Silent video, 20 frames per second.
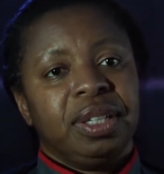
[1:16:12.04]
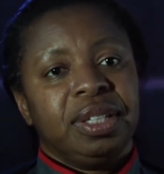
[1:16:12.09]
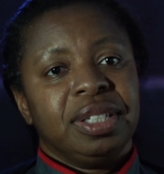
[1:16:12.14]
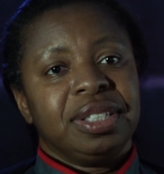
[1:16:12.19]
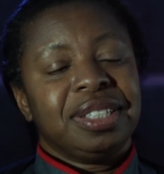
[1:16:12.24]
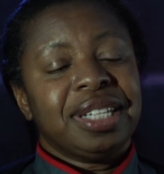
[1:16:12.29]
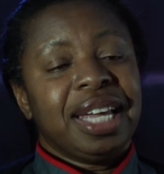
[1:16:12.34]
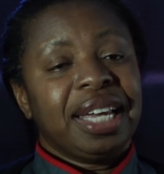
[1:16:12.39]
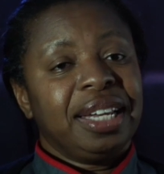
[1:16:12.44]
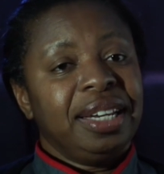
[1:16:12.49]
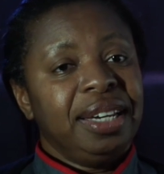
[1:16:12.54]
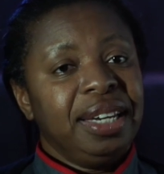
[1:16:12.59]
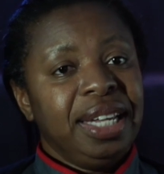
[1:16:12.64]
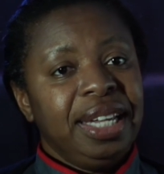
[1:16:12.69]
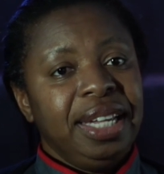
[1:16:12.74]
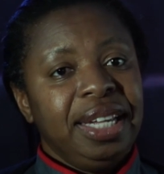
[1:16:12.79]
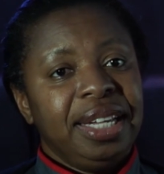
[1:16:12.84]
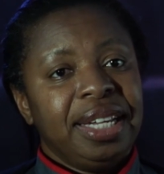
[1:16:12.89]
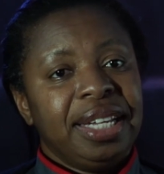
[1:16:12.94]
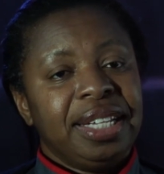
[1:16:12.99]

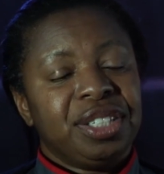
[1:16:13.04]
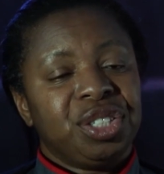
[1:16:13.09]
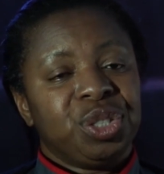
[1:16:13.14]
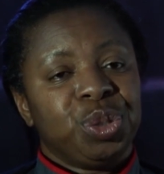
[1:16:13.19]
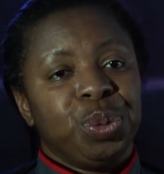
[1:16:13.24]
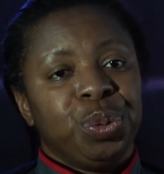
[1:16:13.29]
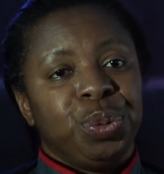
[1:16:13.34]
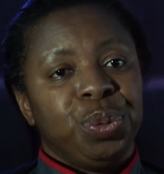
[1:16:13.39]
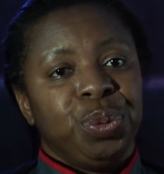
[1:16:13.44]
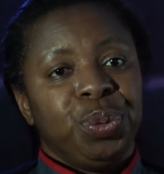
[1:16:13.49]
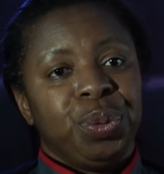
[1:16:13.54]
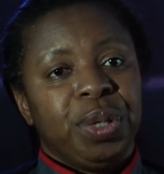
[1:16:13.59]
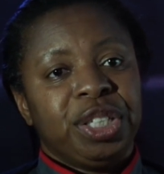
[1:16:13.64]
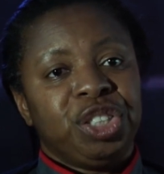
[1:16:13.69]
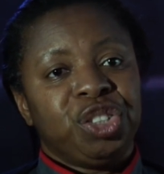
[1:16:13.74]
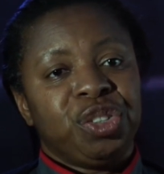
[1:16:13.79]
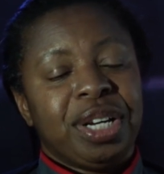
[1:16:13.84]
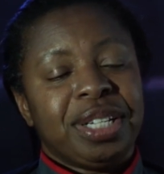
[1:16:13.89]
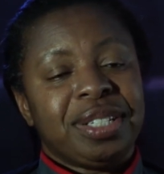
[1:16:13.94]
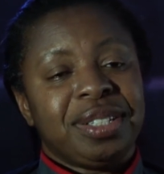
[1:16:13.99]
Secondly is to
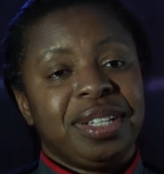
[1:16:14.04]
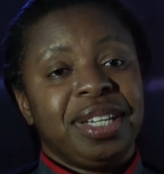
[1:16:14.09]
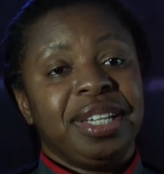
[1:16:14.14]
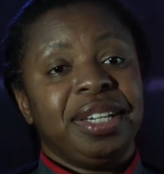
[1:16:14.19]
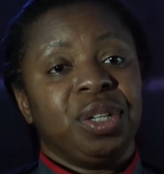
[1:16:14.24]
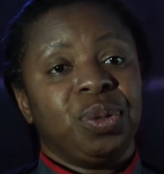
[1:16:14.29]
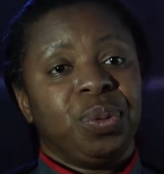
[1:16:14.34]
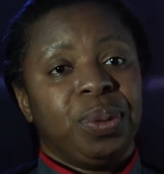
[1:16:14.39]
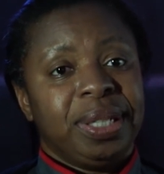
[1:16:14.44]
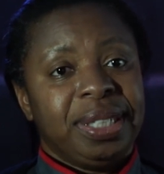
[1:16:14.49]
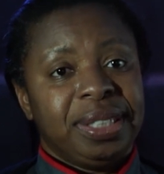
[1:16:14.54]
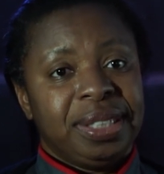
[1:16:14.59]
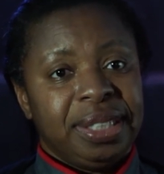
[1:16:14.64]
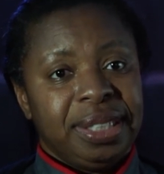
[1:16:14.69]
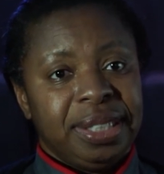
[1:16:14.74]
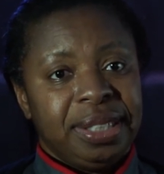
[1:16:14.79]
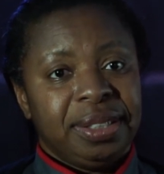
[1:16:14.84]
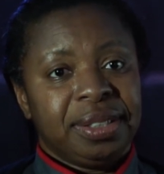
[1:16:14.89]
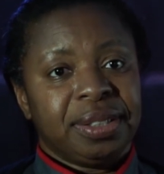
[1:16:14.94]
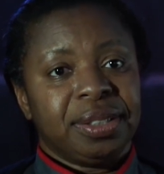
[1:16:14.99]
address the
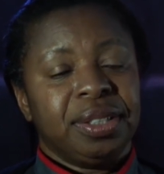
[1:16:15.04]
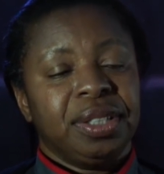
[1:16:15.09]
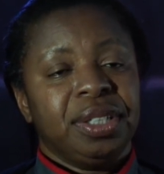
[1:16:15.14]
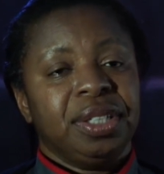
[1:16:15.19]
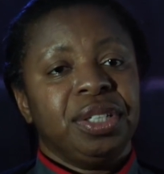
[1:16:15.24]
inequalities.